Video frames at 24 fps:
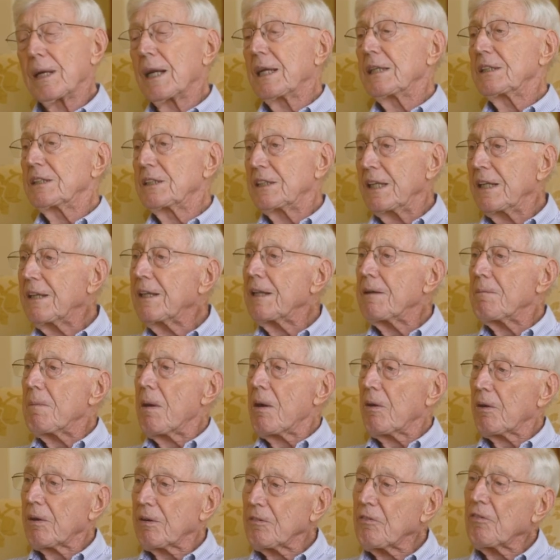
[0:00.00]
I see the
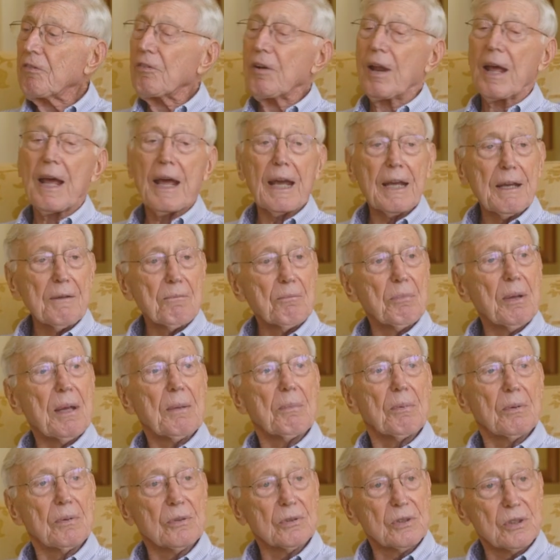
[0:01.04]
American flag and
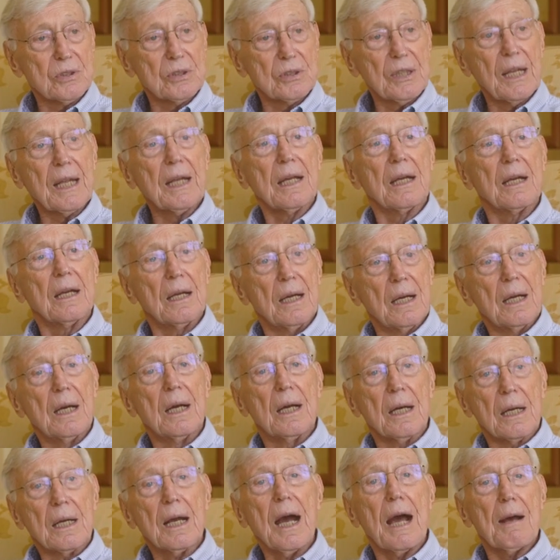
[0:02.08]
people sing,
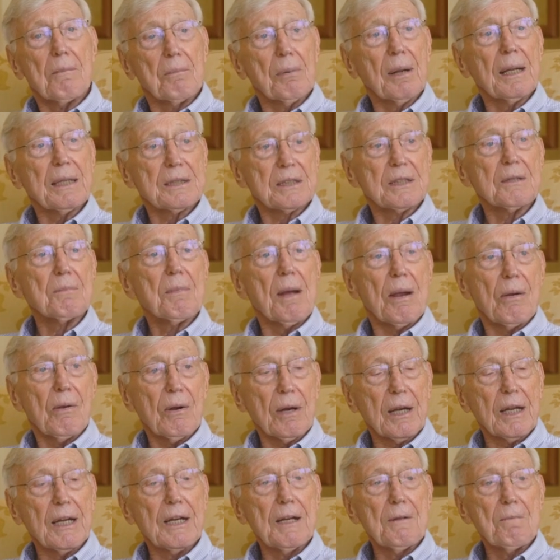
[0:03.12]
God bless
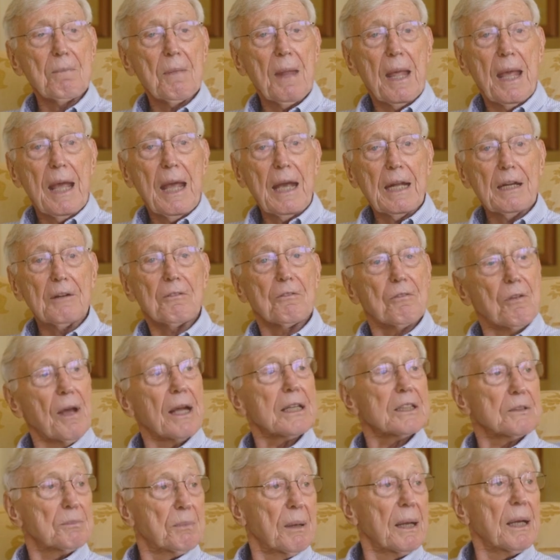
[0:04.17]
America, It
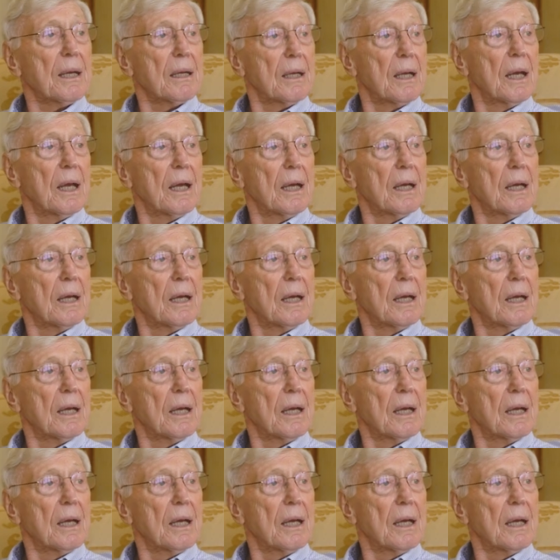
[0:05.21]
affects me